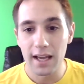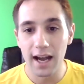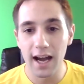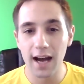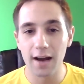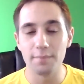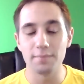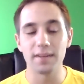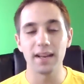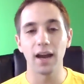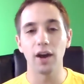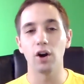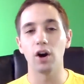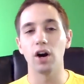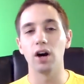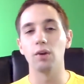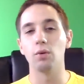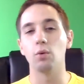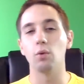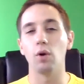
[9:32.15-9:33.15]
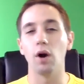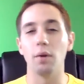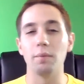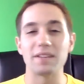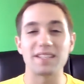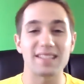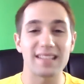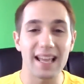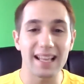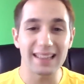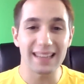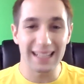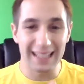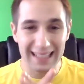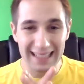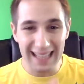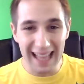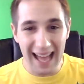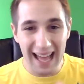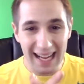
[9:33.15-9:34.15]
Now, a mistake that a
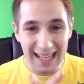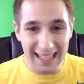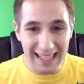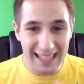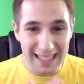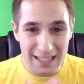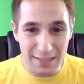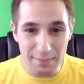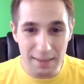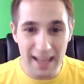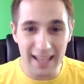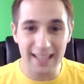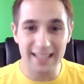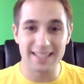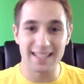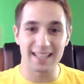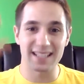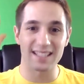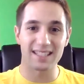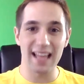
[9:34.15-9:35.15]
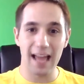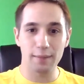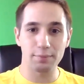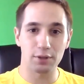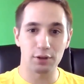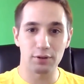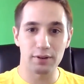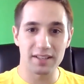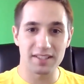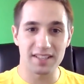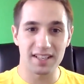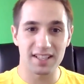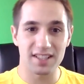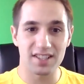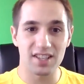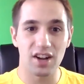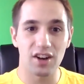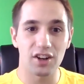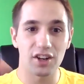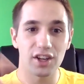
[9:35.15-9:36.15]
lot of kids make is they snap their wrist and
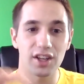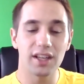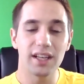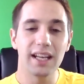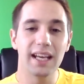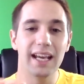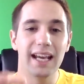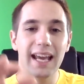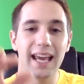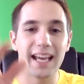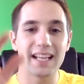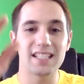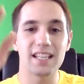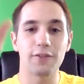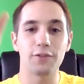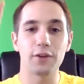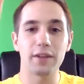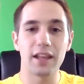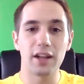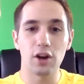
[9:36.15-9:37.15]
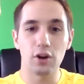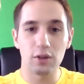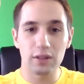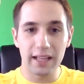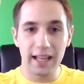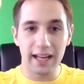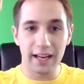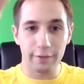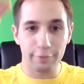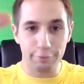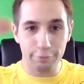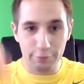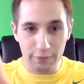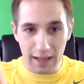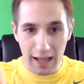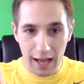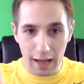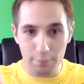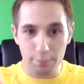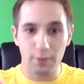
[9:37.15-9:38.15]
it's all good, except for they don't let it
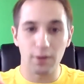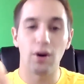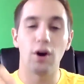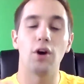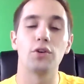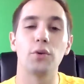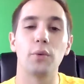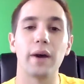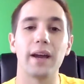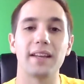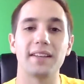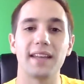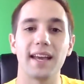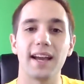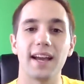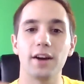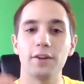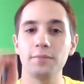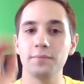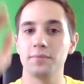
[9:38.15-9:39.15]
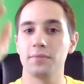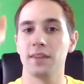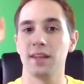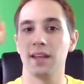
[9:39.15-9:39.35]
flop all the way down.